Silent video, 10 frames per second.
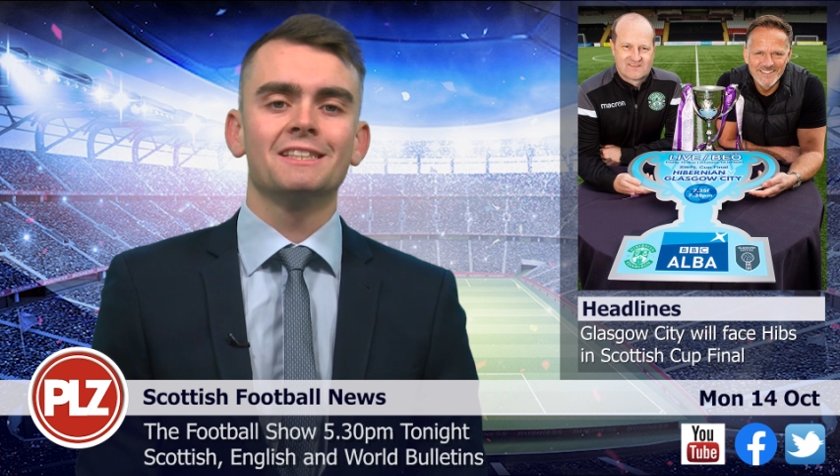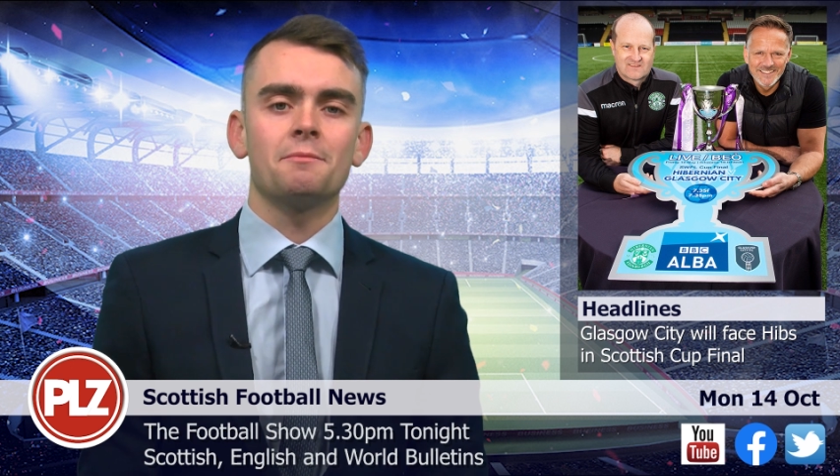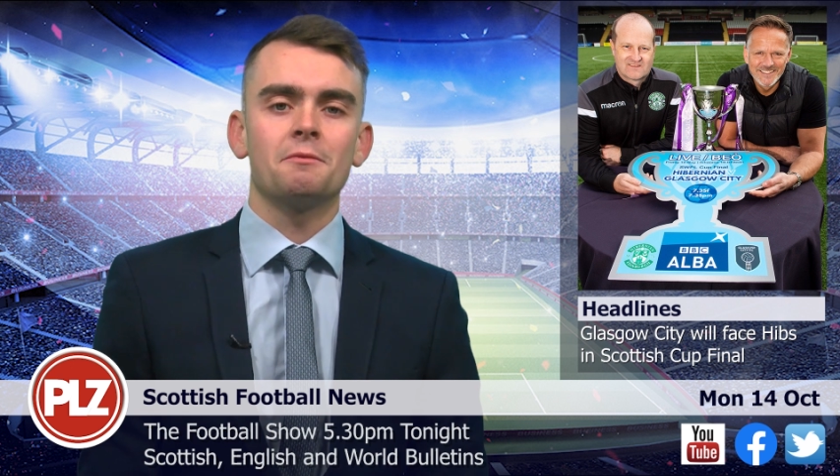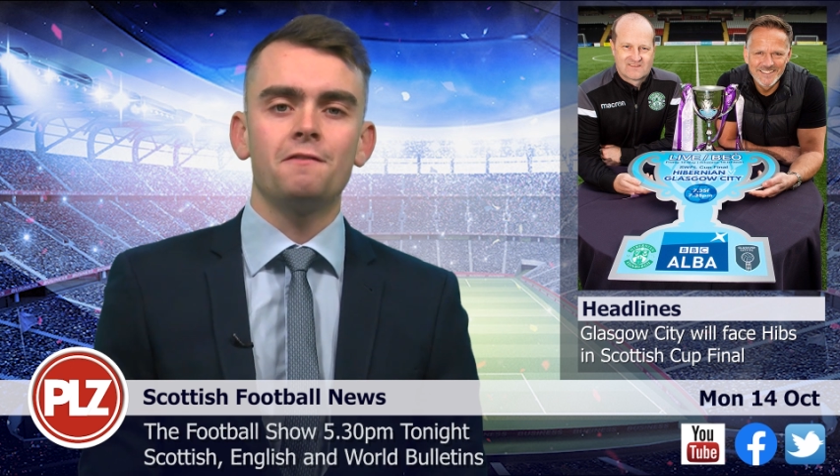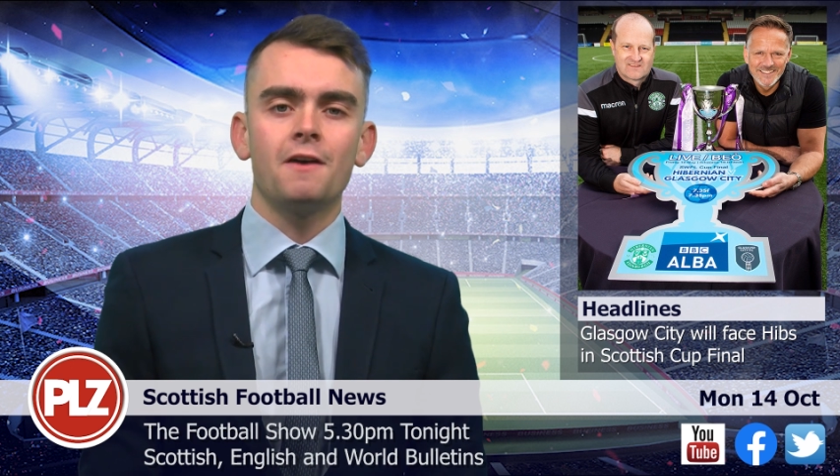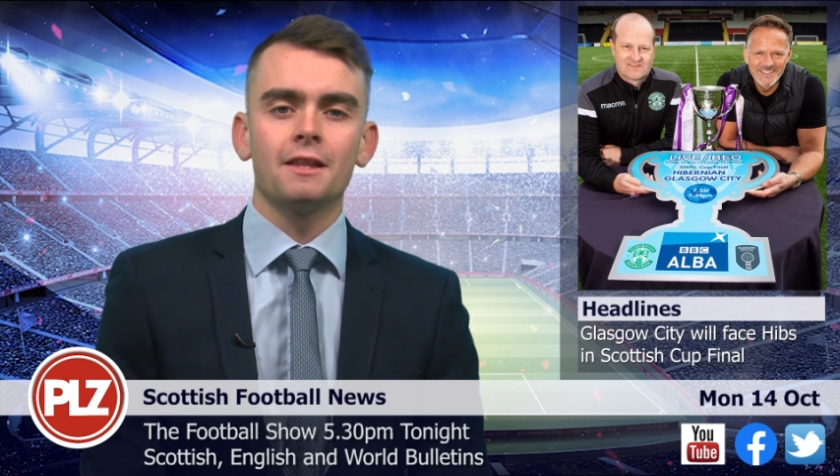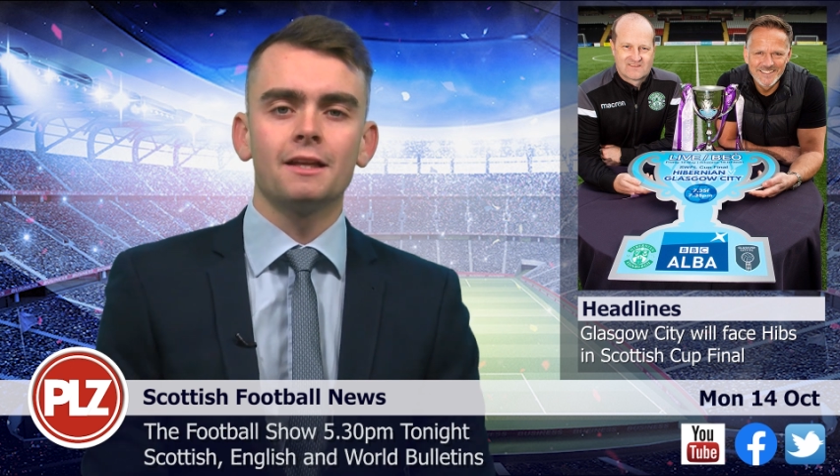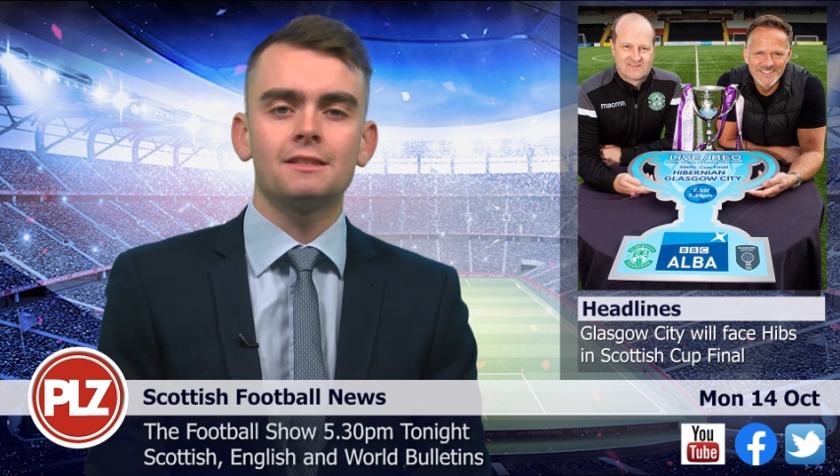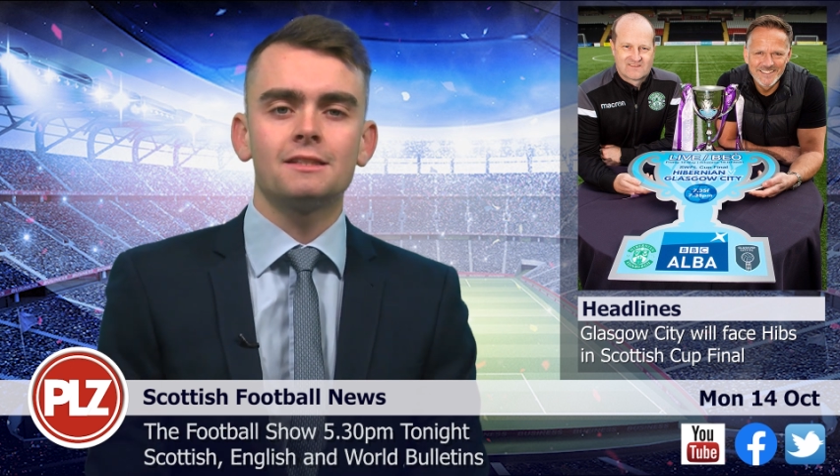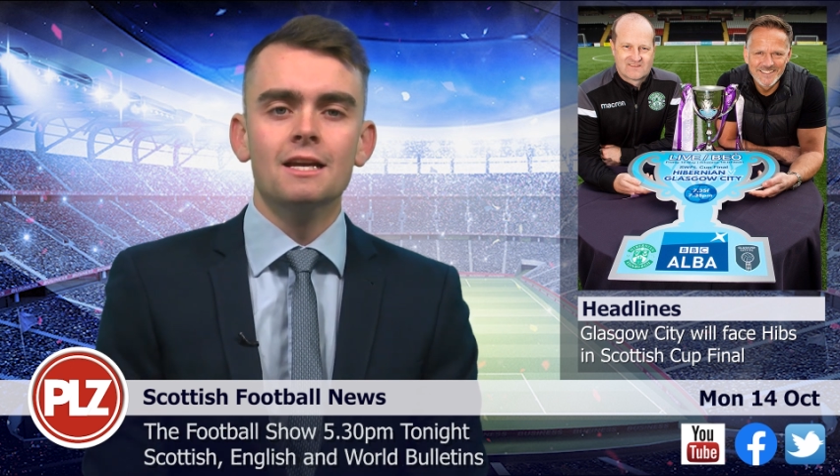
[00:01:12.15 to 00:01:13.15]

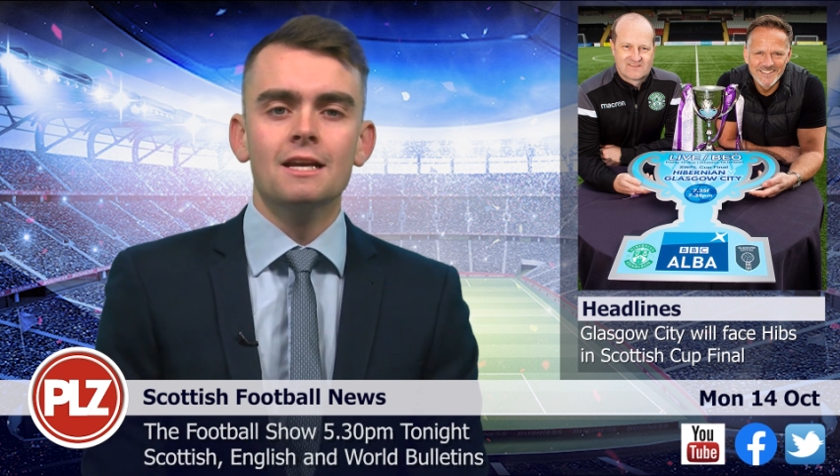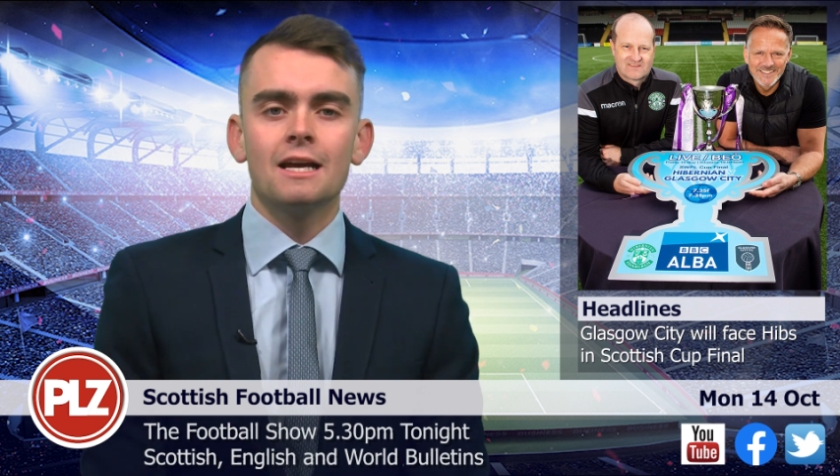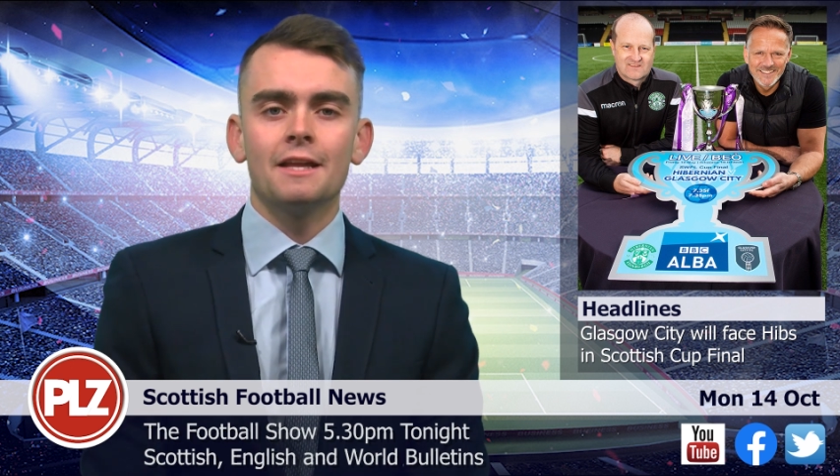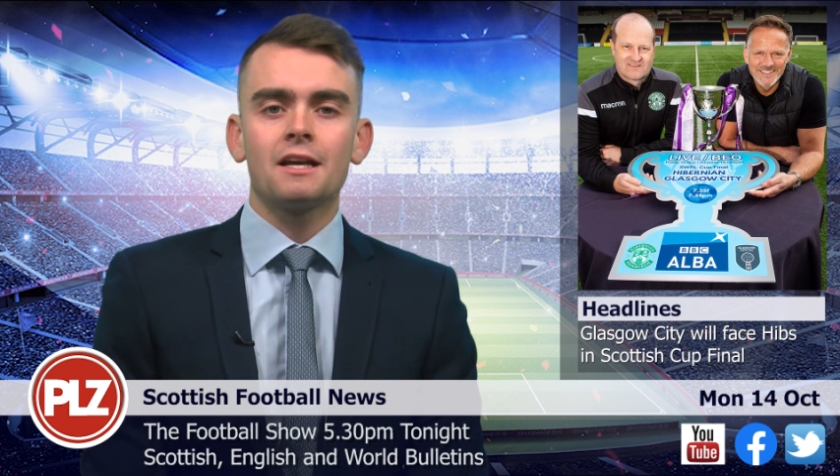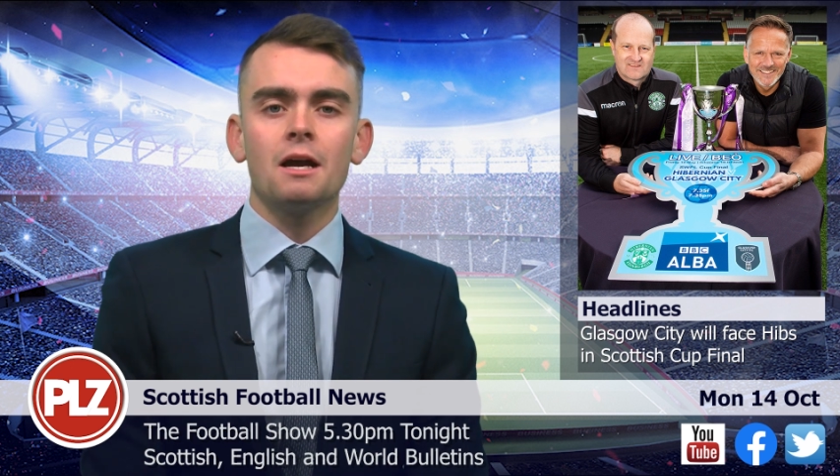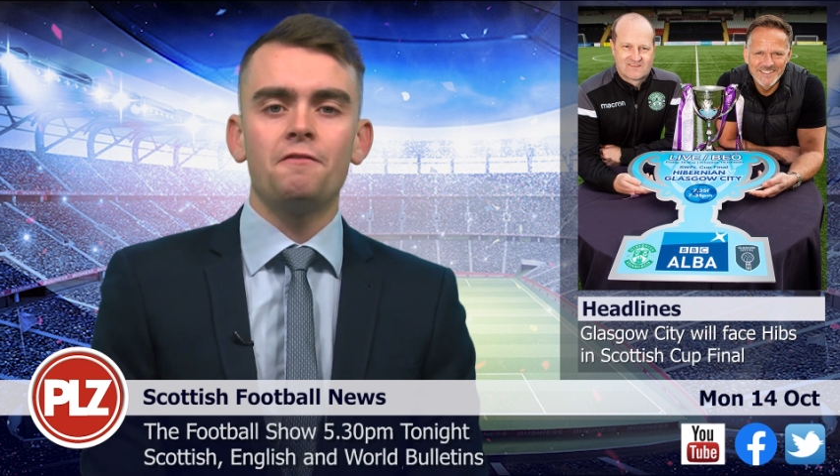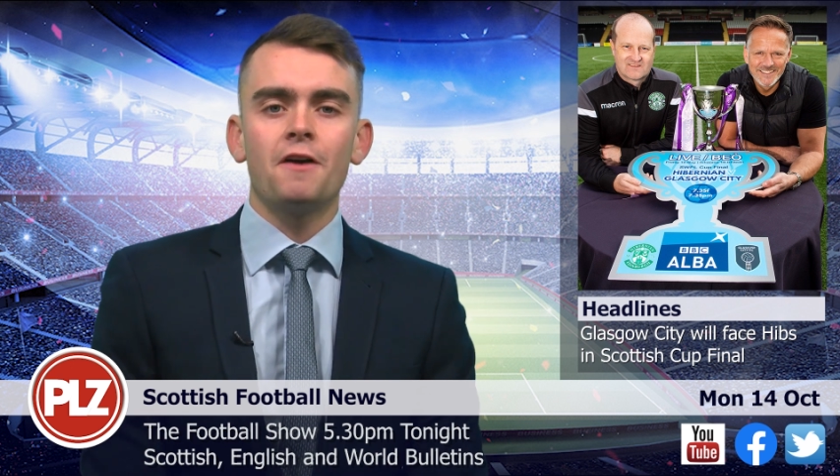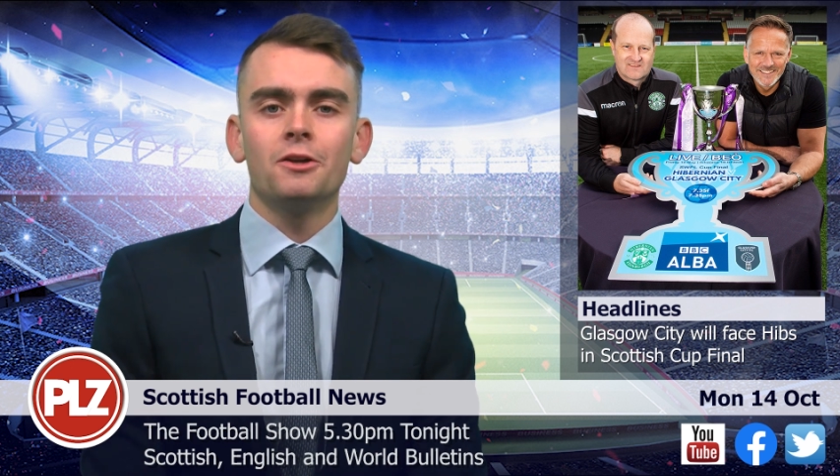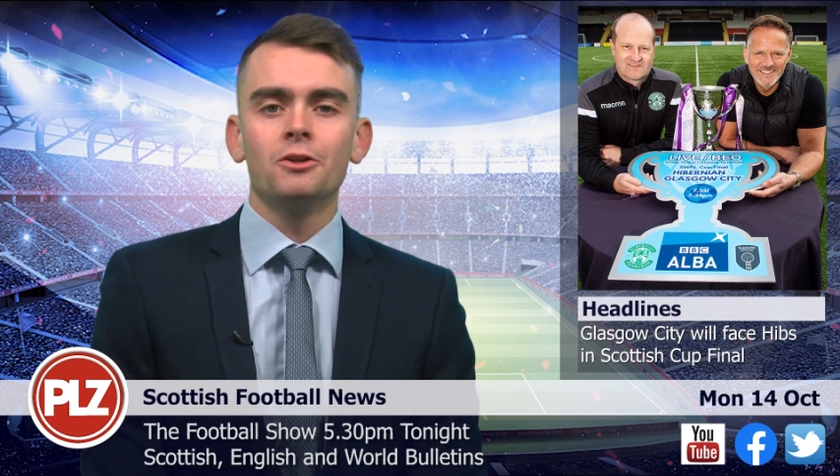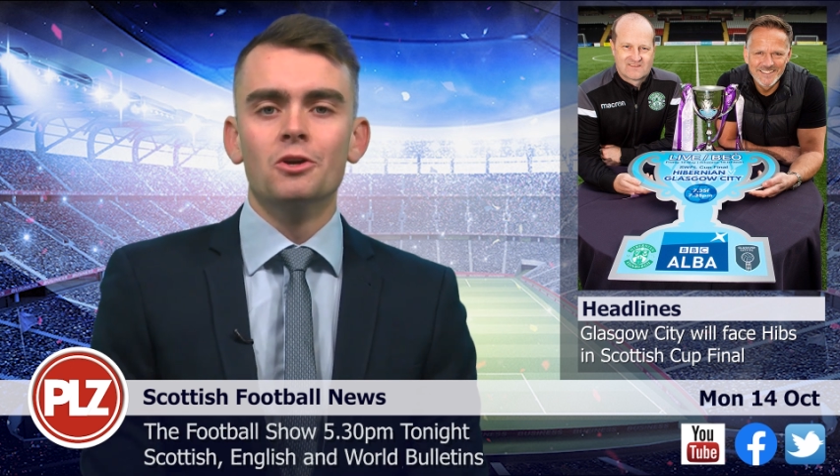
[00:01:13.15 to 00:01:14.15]
semi-finalists and the cup
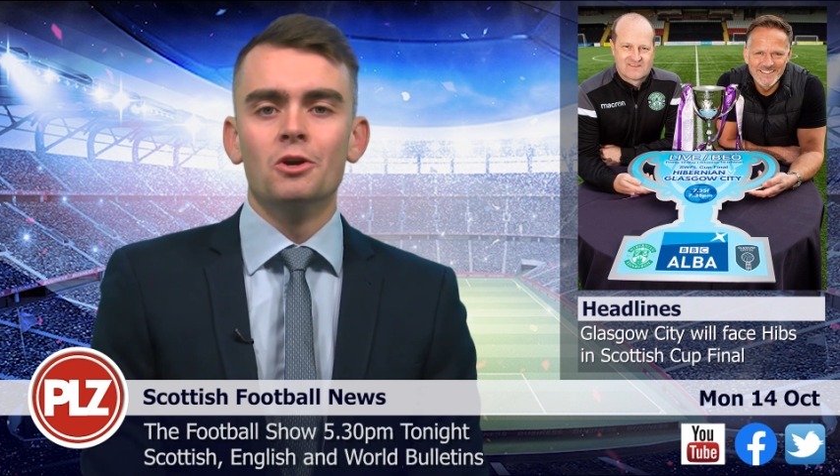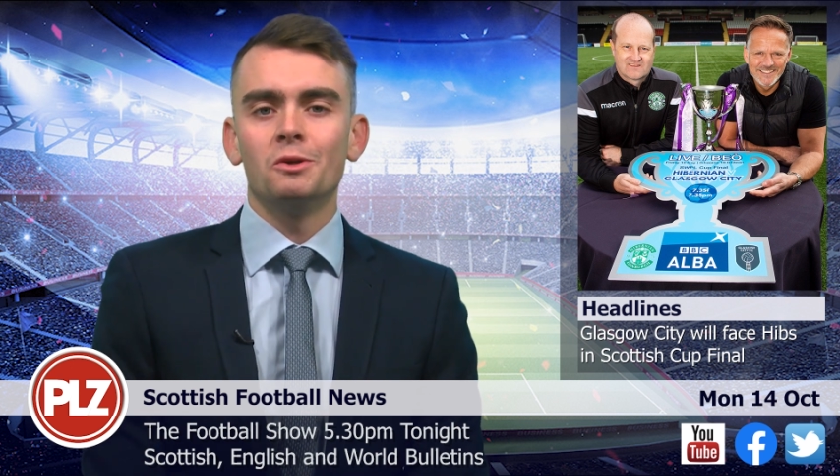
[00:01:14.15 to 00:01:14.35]
final,